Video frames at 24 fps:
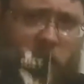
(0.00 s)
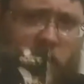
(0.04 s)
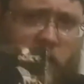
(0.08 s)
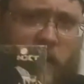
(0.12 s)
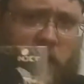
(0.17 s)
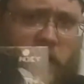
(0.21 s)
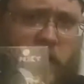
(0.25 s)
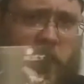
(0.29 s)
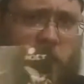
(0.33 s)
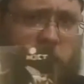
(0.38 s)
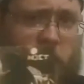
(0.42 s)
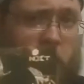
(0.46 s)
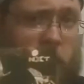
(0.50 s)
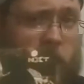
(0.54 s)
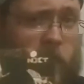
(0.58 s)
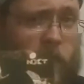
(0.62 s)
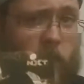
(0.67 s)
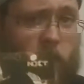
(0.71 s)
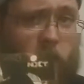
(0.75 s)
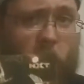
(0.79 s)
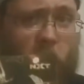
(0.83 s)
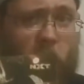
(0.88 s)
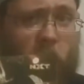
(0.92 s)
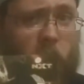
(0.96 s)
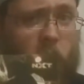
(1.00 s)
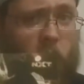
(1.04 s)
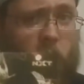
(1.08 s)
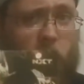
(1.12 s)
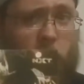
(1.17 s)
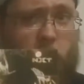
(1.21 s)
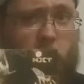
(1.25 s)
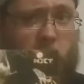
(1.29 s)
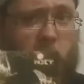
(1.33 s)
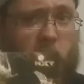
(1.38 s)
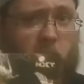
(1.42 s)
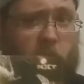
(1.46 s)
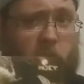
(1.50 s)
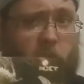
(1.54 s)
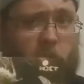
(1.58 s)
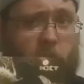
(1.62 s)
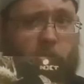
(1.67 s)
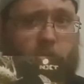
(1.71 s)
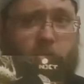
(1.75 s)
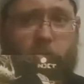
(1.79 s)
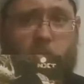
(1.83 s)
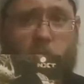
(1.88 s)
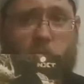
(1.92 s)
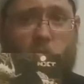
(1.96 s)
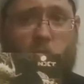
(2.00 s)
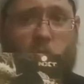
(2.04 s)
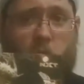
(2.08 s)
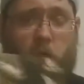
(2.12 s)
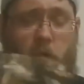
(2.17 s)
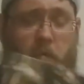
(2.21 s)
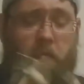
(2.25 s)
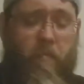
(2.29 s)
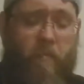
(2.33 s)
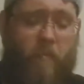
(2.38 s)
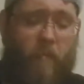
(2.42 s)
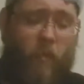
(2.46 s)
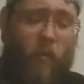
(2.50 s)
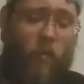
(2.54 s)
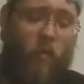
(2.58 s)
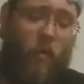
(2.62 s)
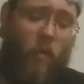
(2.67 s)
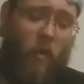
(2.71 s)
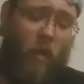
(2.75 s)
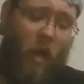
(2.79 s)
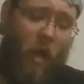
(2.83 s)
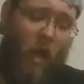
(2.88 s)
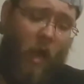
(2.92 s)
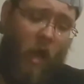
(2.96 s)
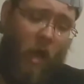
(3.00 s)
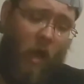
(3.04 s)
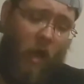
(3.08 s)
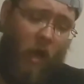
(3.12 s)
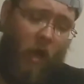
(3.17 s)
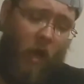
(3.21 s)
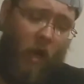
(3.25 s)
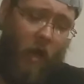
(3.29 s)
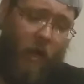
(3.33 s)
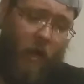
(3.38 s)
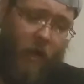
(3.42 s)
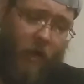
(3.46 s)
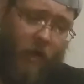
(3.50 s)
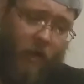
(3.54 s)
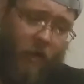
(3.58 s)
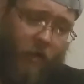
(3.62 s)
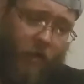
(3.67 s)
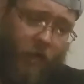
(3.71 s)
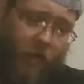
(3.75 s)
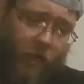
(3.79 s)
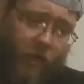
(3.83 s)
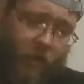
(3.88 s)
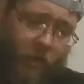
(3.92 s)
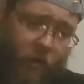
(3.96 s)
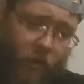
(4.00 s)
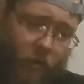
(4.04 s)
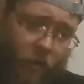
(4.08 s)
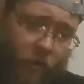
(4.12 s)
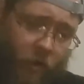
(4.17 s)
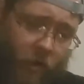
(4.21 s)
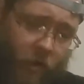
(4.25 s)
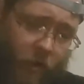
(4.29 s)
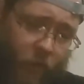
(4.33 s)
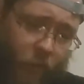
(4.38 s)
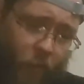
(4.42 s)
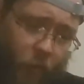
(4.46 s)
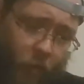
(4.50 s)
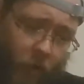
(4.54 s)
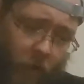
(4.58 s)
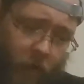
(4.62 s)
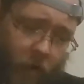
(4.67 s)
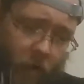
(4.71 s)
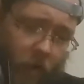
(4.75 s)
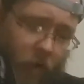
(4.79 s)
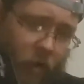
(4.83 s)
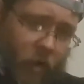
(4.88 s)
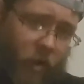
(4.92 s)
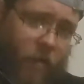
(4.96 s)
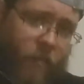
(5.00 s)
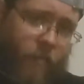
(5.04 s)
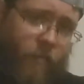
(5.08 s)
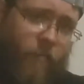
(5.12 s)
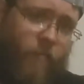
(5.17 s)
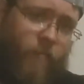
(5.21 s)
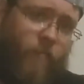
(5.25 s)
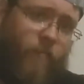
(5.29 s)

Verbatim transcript: you say his name. I do not know how to pronounce that. Sorry. Uh, Jason Jordan is rookie card.